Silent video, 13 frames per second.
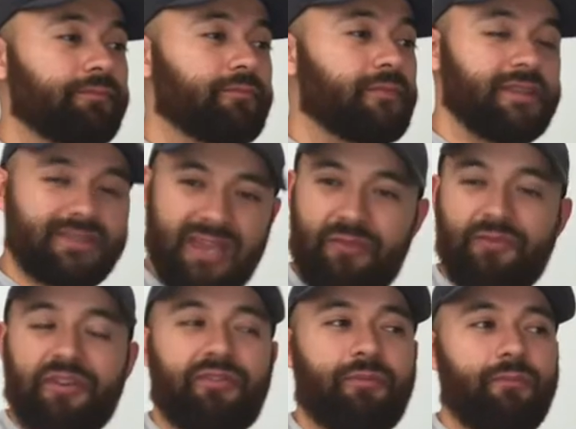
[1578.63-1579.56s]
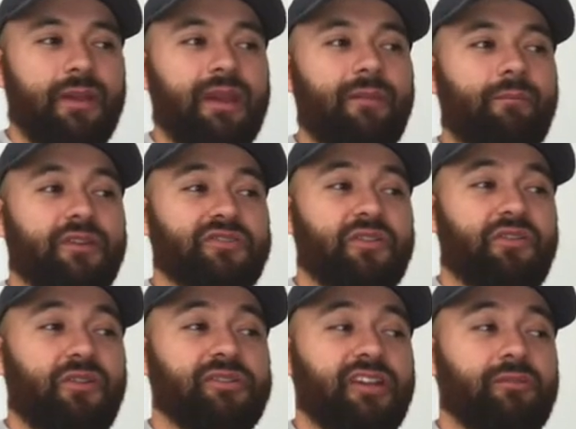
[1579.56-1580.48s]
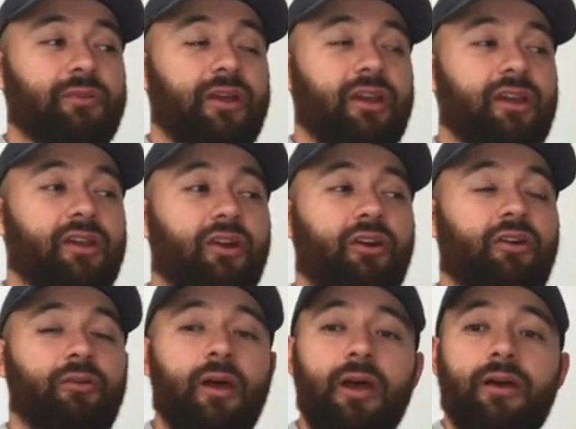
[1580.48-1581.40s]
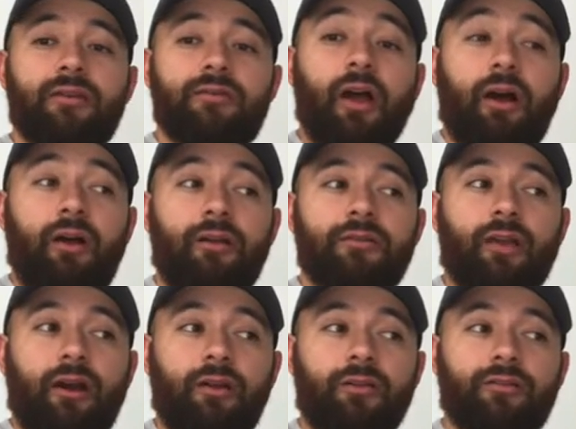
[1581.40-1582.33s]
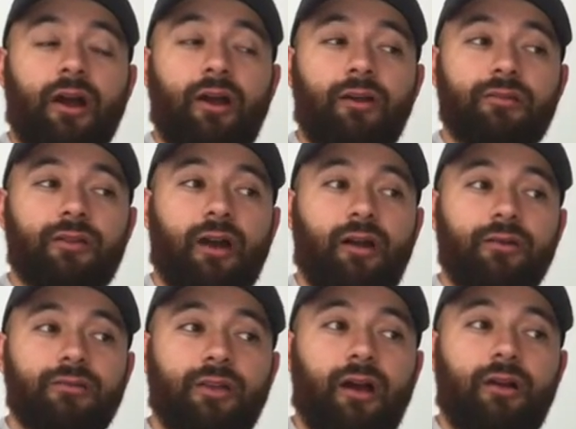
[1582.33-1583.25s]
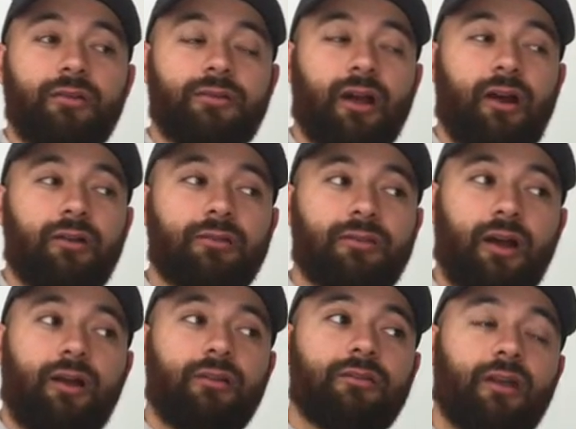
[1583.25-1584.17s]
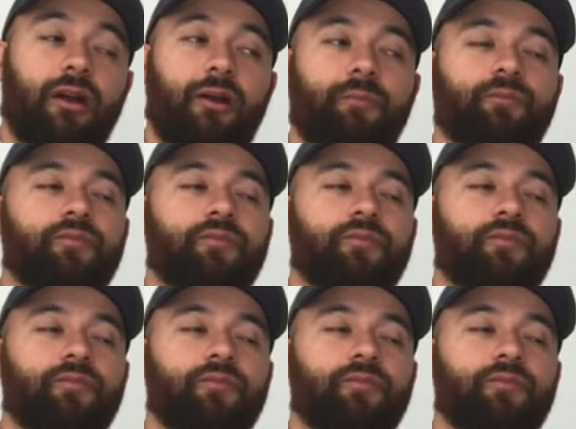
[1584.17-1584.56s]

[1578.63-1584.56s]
Say it with me. Measure 13, ready, go. Da da da da da da da da.